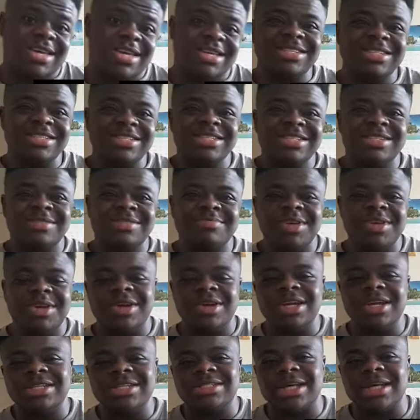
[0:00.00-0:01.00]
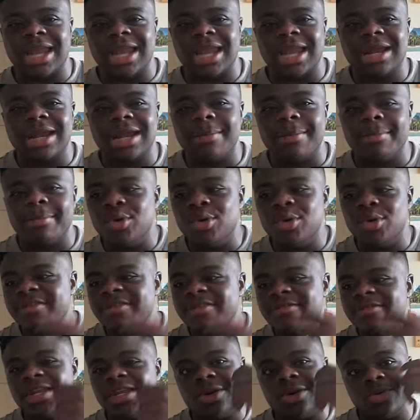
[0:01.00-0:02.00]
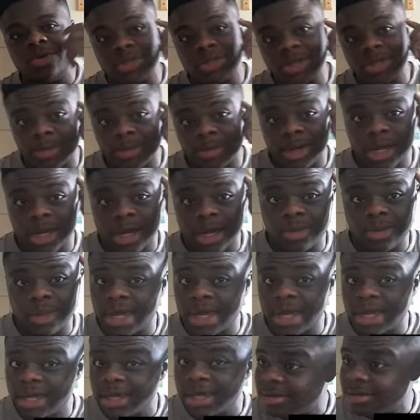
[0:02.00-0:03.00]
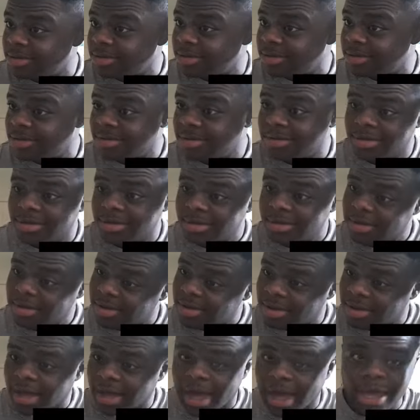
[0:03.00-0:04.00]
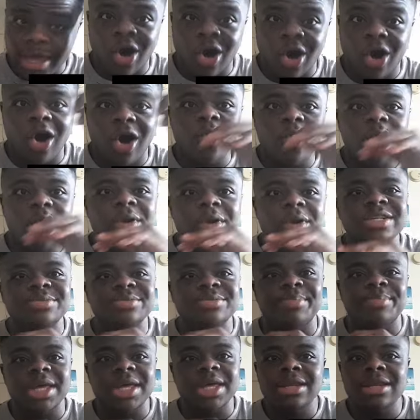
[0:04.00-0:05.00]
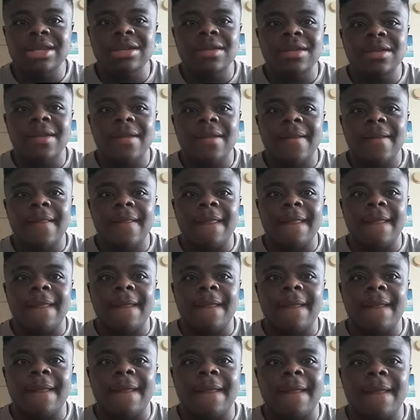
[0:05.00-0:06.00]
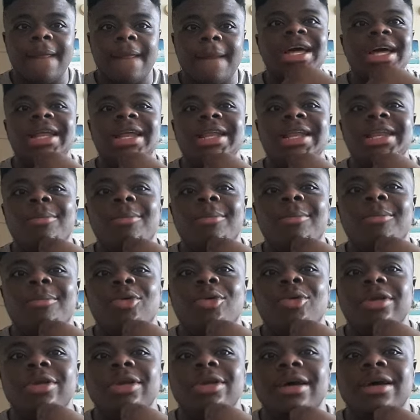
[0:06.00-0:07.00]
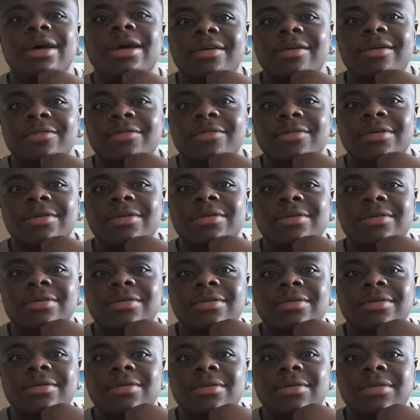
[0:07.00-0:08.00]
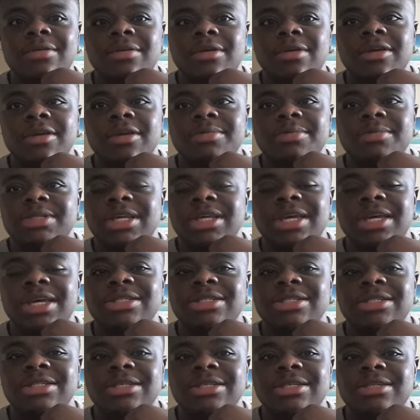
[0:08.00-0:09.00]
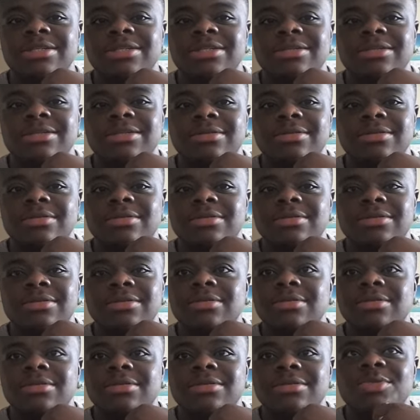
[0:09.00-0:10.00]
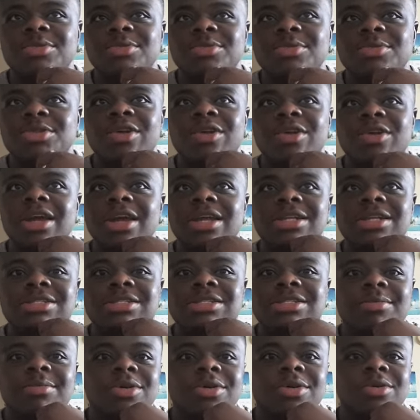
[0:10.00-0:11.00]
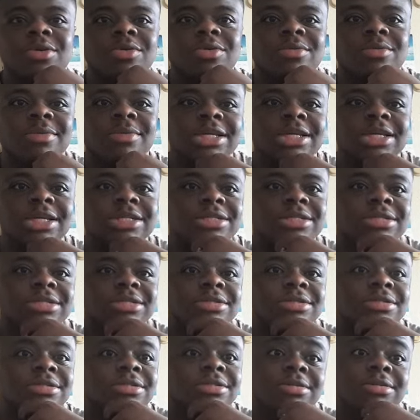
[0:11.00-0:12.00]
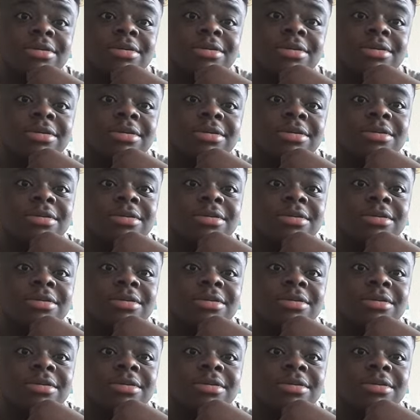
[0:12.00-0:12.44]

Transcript: But is it just me or is a lot of booty videos coming out? Like, it always been, but it's like now more than ever. You know what I'm saying? It's just so much greatness coming on, man. It's just